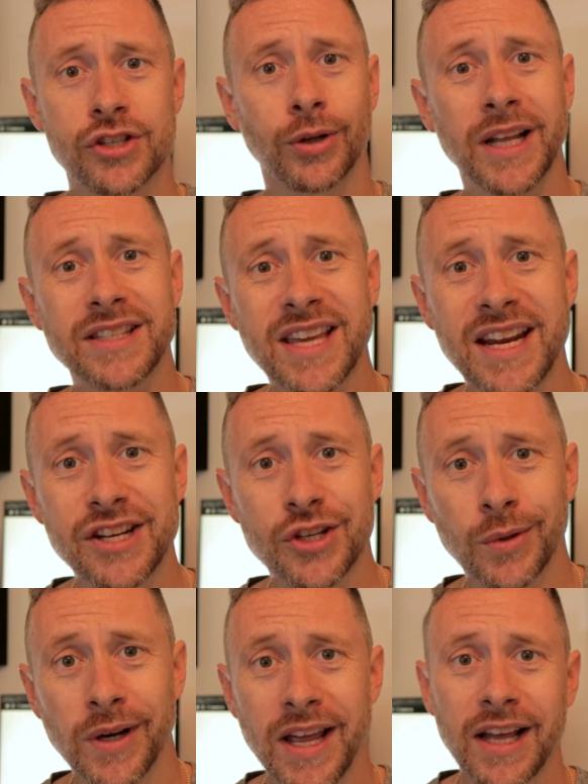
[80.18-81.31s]
So let's get
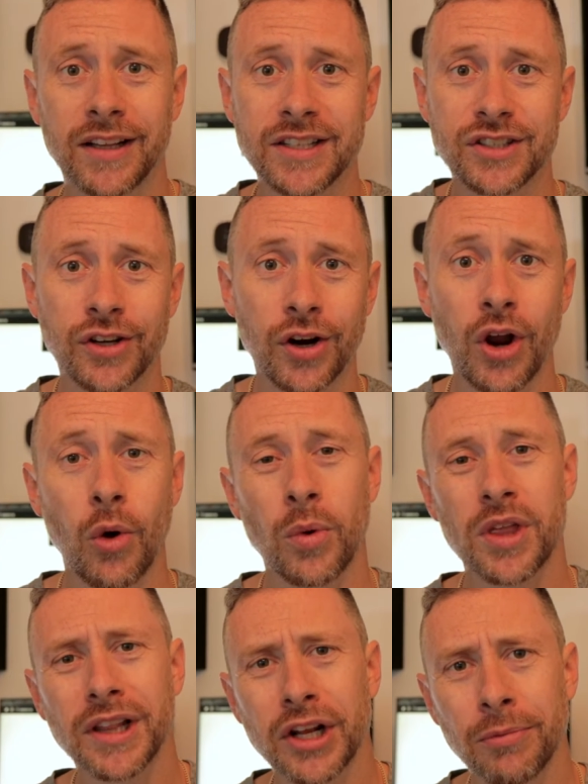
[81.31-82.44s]
into it. Let's start with
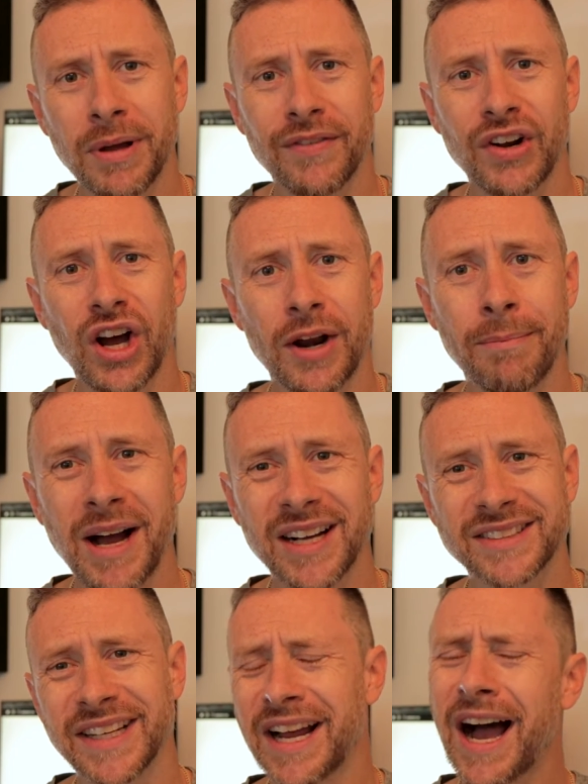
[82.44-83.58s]
a little bit of an
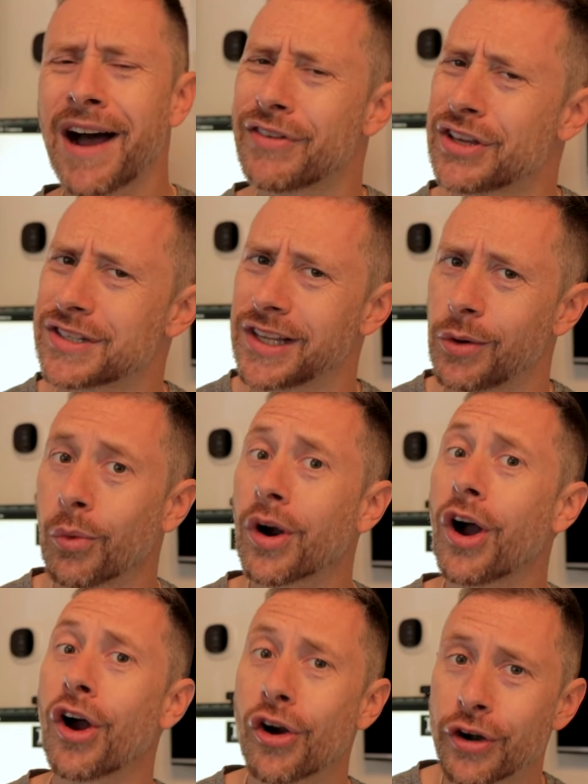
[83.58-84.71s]
unboxing. Obviously,
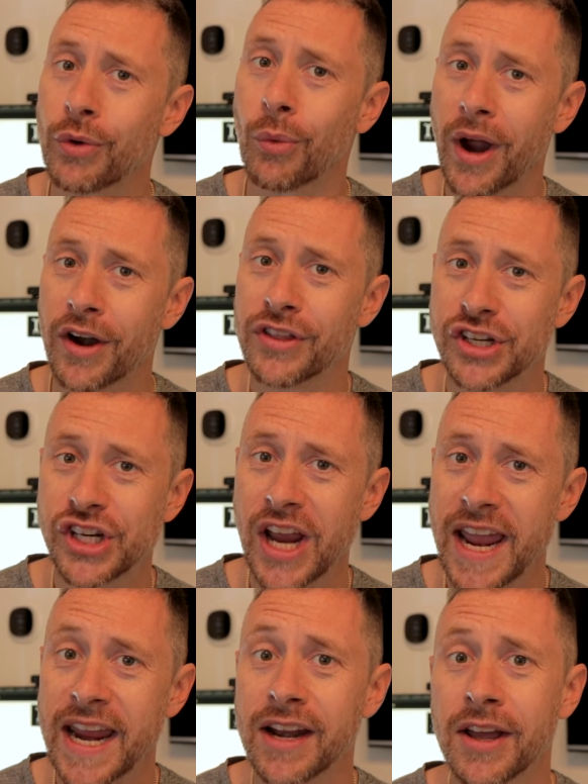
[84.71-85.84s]
we're already wearing the
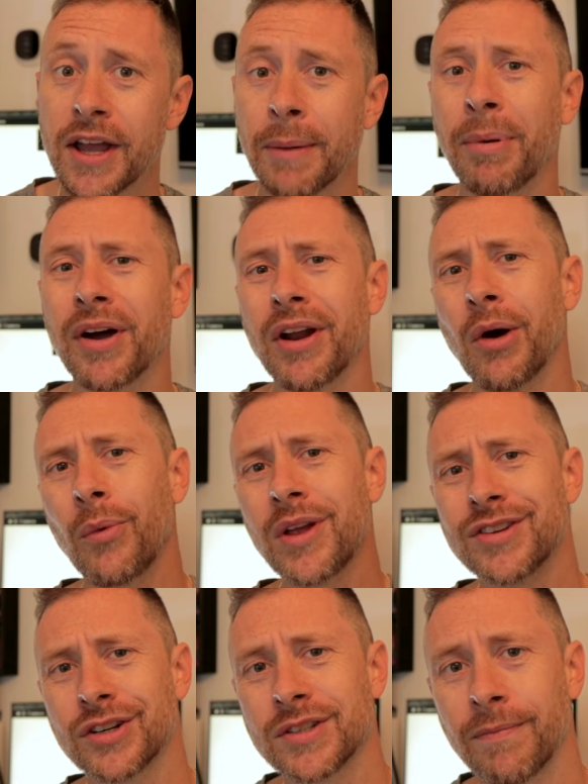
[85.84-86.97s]
chain, but we
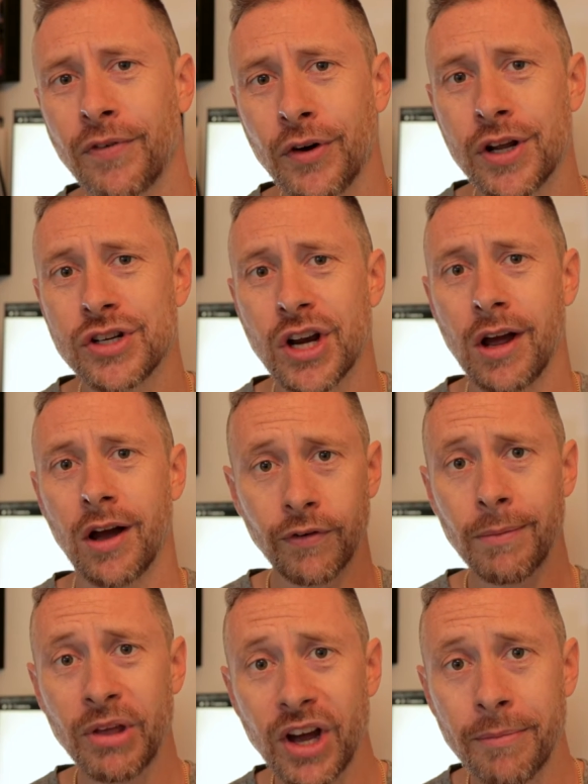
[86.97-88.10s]
took some footage
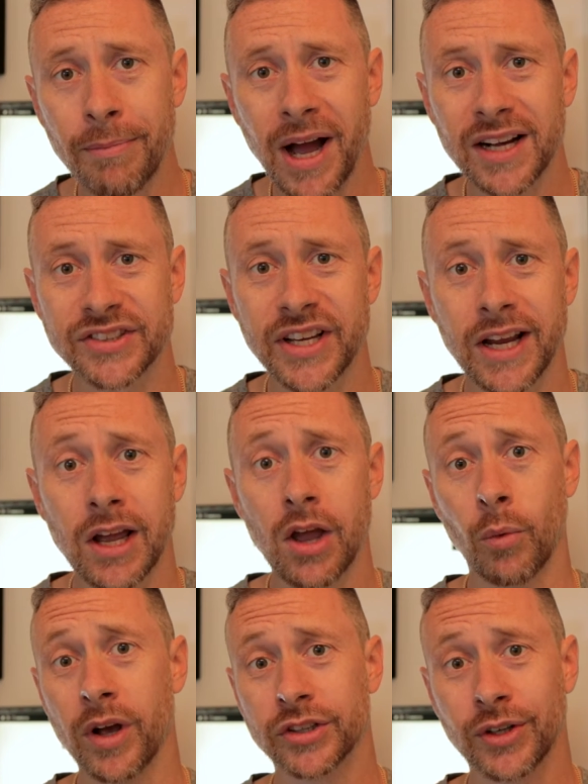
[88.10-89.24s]
from the unboxing.
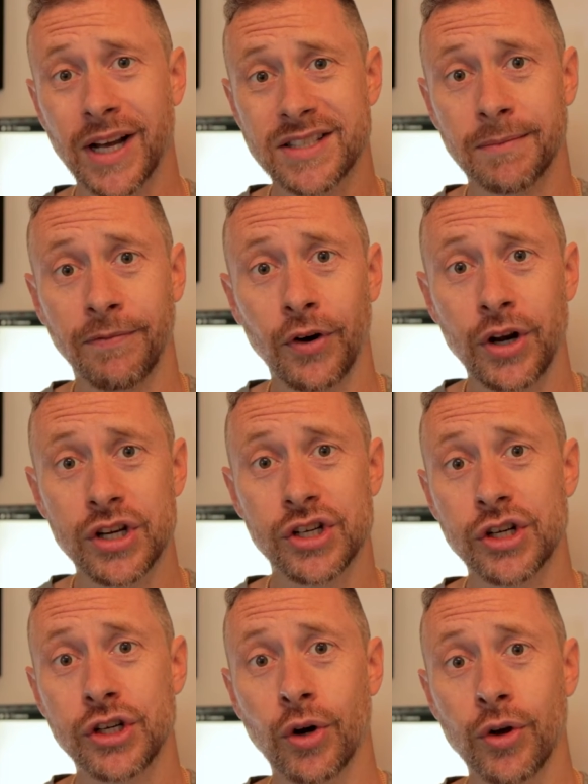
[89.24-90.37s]
We also got some footage
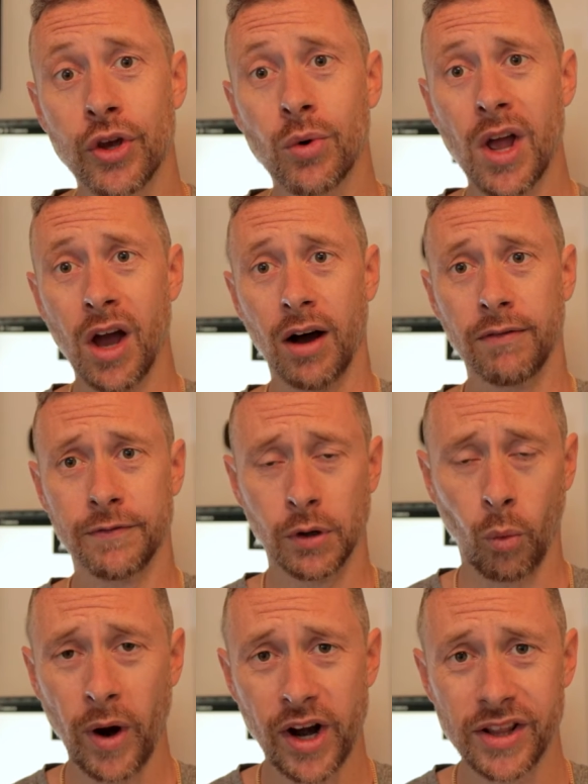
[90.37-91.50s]
to show you of
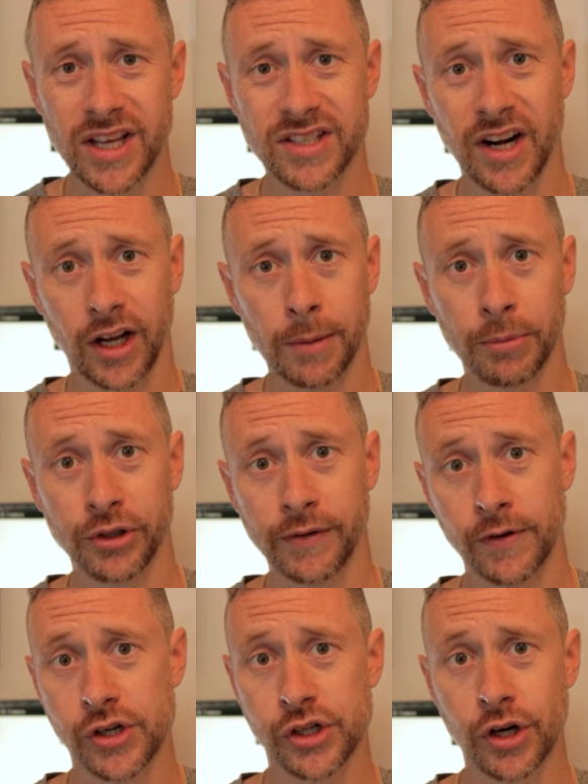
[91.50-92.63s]
wearing this on a couple
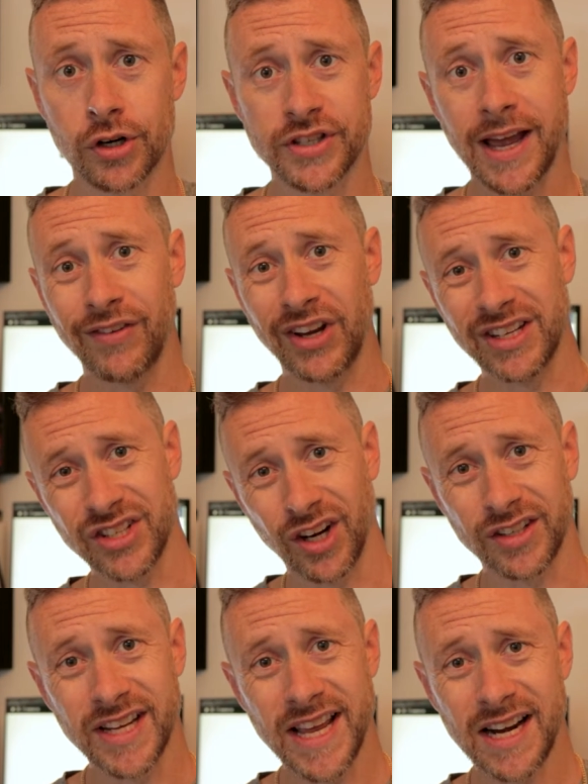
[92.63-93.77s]
different shirts, having it
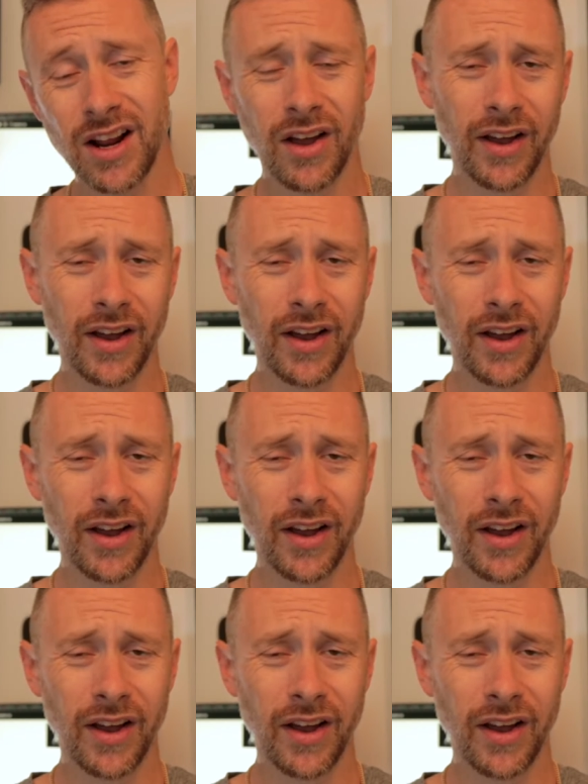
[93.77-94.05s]
tucked in,